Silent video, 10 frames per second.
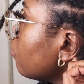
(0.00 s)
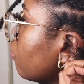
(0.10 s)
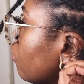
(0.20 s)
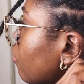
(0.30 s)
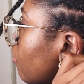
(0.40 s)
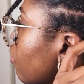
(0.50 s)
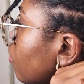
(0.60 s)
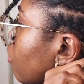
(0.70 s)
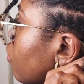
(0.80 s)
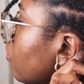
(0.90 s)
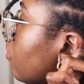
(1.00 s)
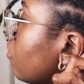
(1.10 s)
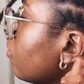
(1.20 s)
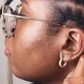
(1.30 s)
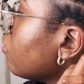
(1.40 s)
out on the sides.
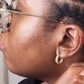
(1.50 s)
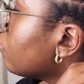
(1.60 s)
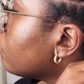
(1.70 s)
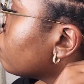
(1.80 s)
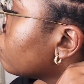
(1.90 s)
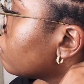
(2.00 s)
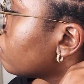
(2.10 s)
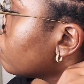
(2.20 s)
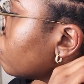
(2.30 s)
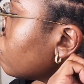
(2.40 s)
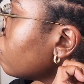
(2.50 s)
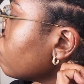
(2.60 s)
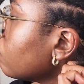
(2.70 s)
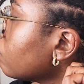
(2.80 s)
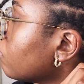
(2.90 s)
But after I
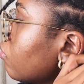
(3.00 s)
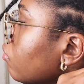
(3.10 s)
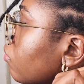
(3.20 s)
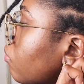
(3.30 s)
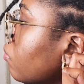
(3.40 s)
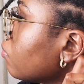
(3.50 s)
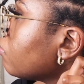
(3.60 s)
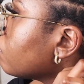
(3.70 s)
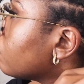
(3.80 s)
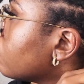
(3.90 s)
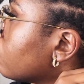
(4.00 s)
installed it, I kind of realized that